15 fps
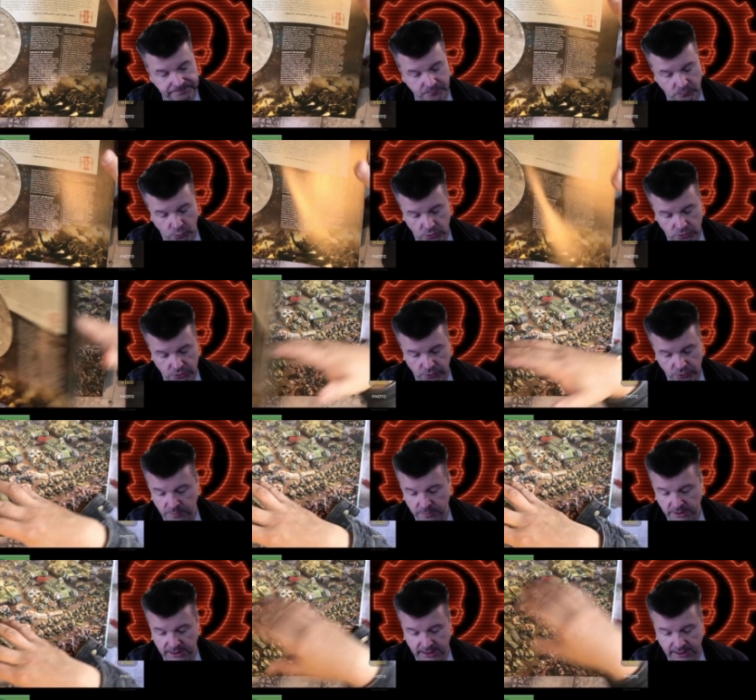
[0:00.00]

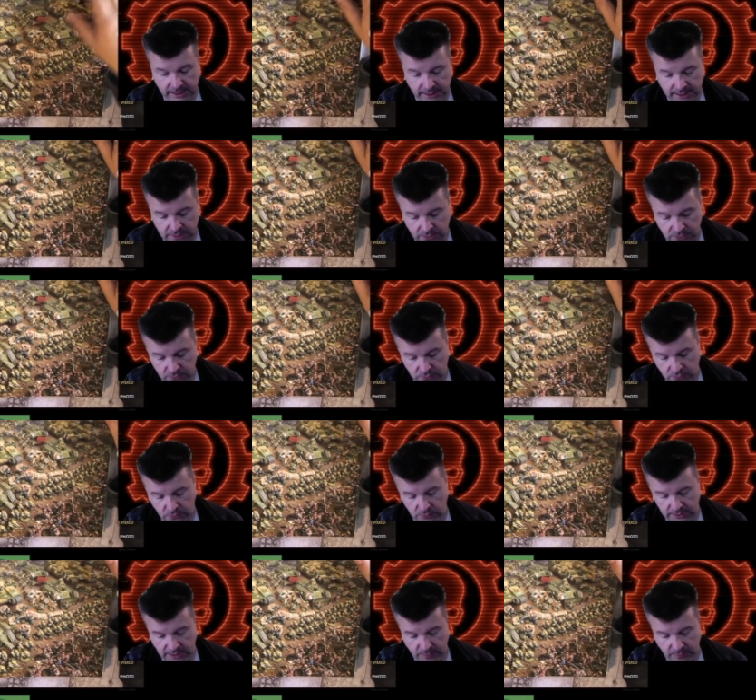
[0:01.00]
Morzona again. Oh,
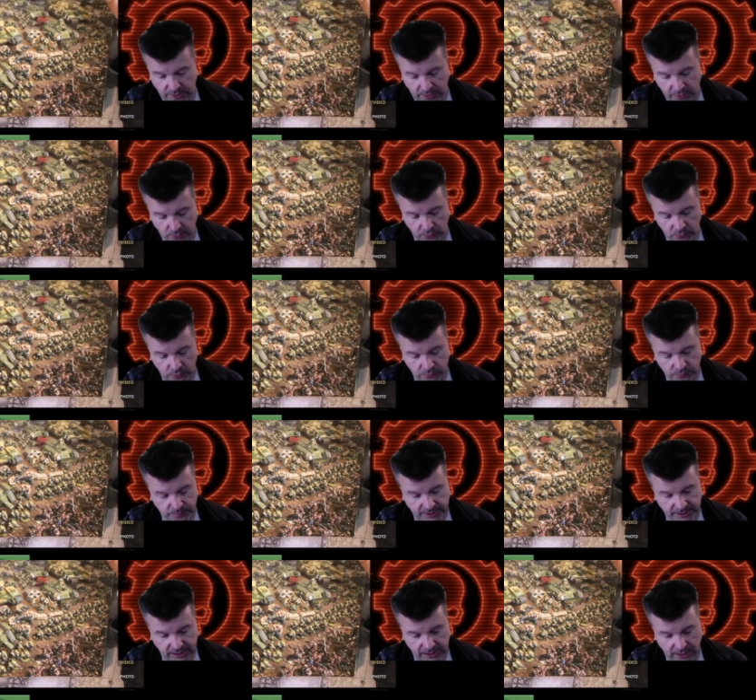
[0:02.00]
and there we go.
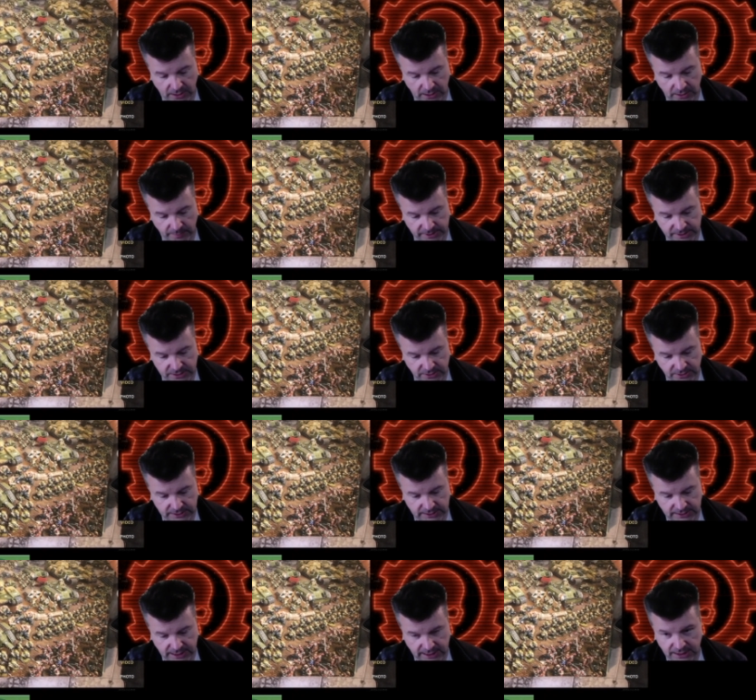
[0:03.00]
Big armies. Look at
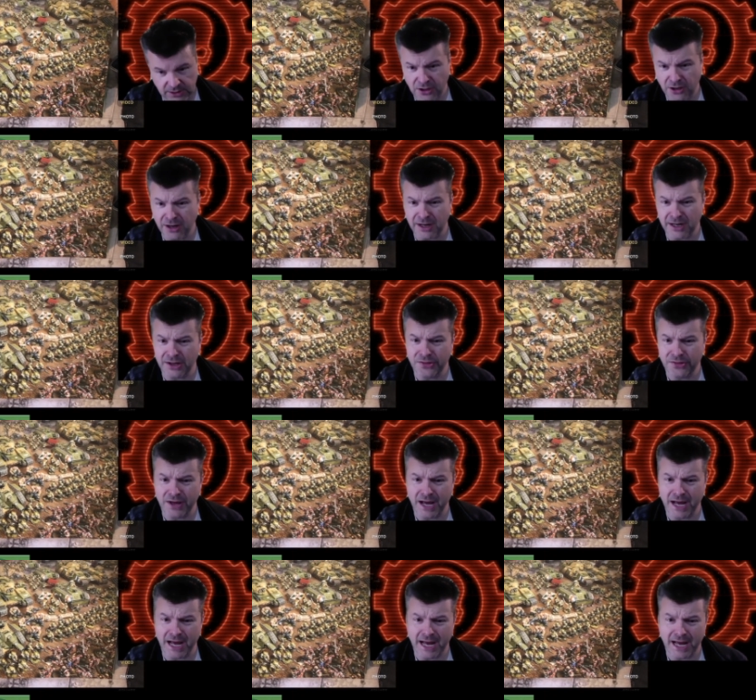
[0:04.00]
that. Look at
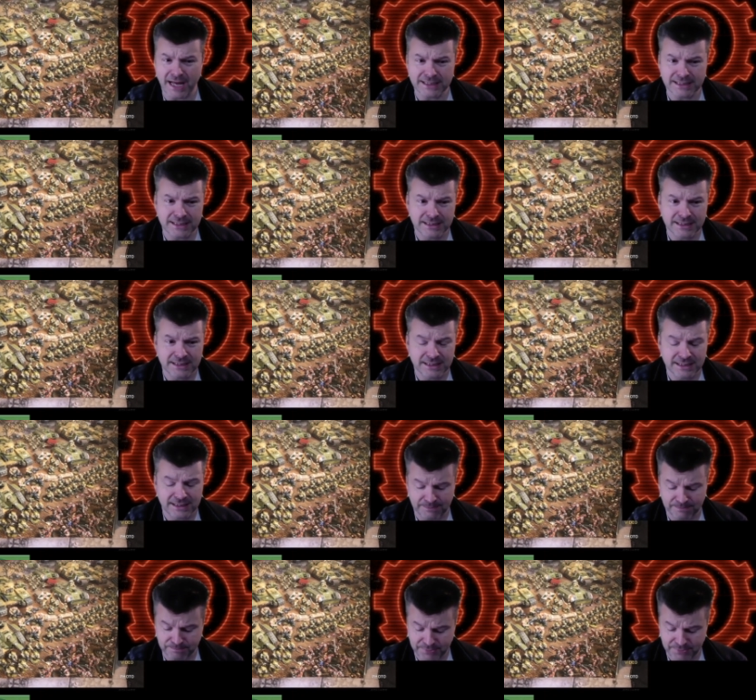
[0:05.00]
that. It's a
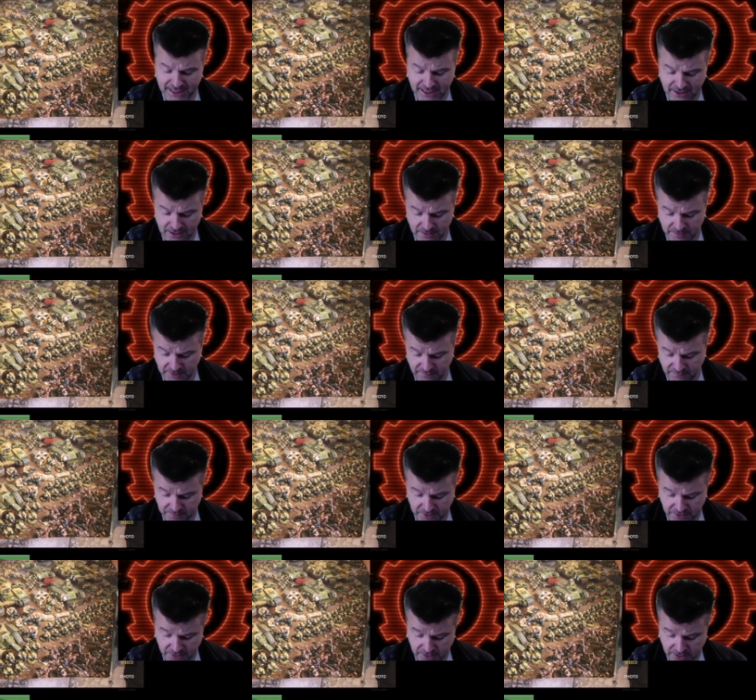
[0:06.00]
big army of
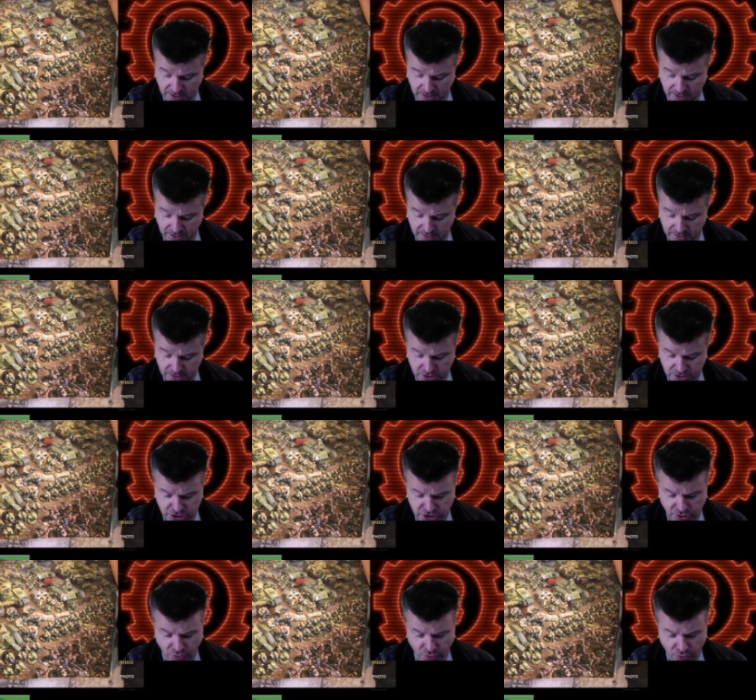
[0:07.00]
Imperial Guard.
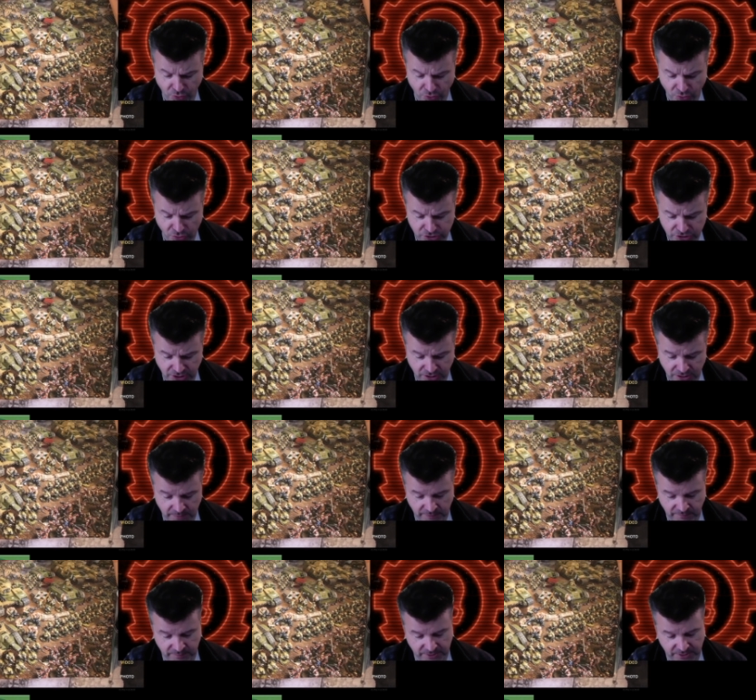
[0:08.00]
Huge army
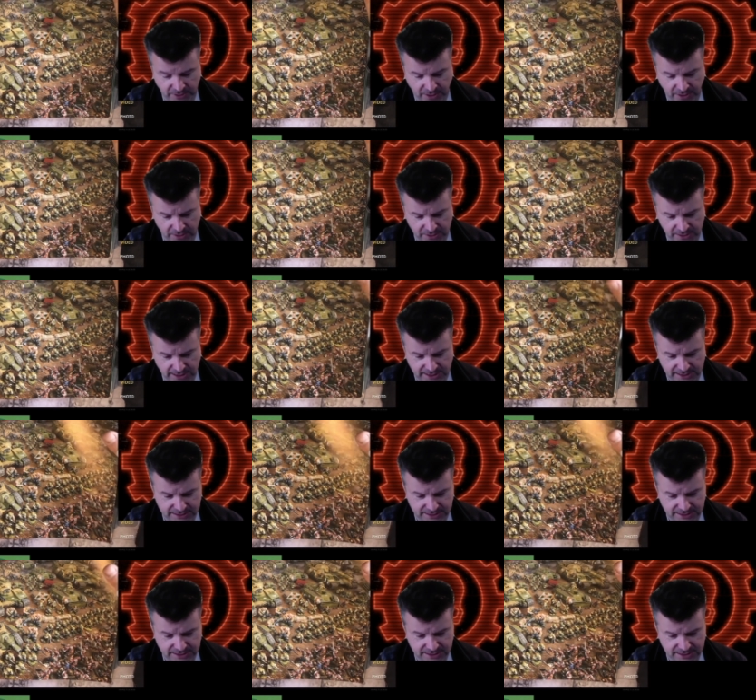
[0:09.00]
of Imperial Guard.
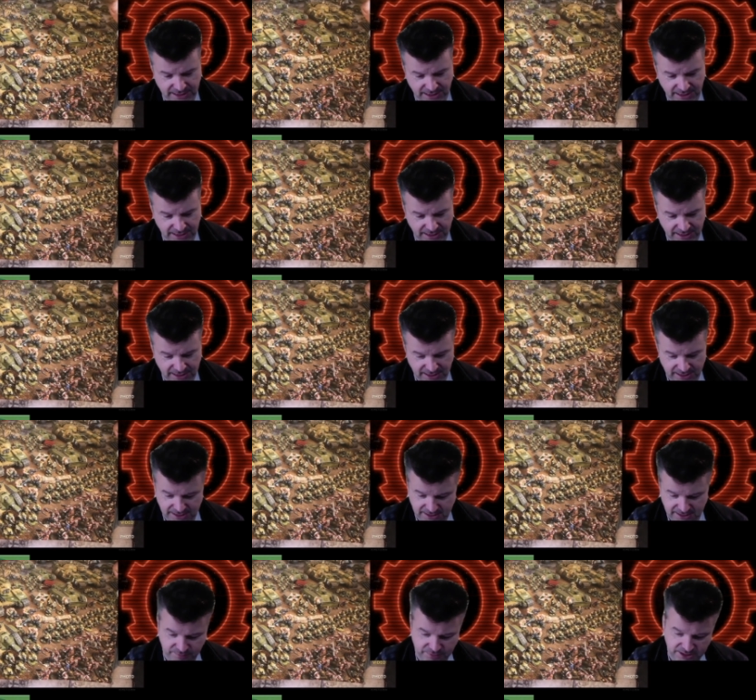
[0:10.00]
That's
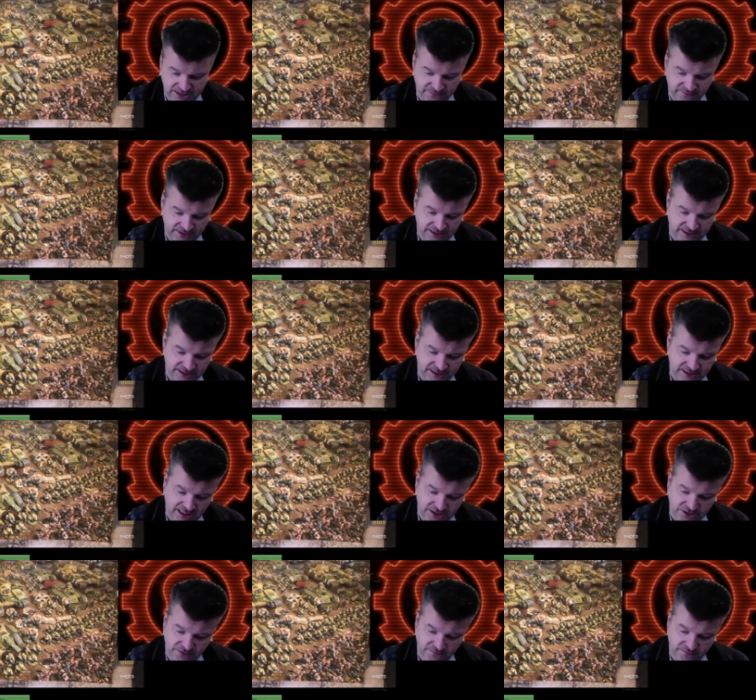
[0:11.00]
the price of an
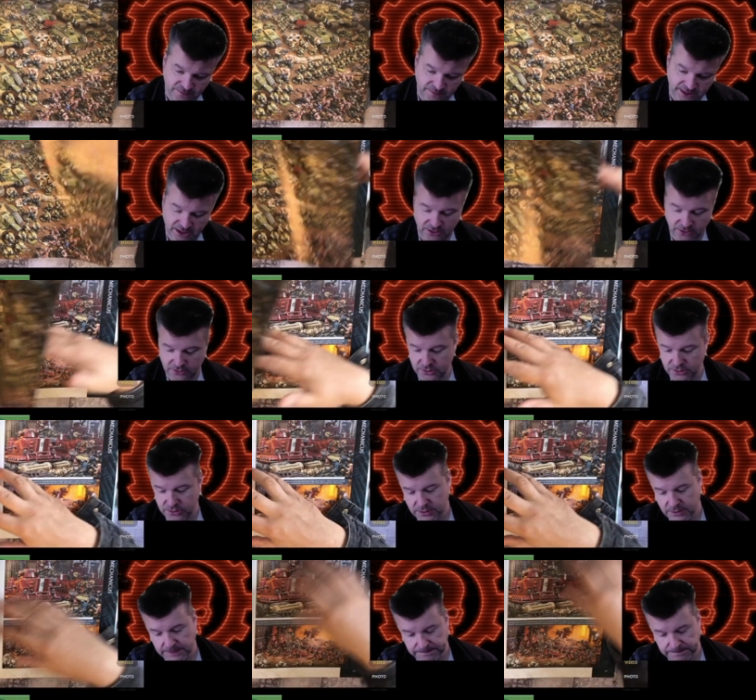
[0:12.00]
extension for my house.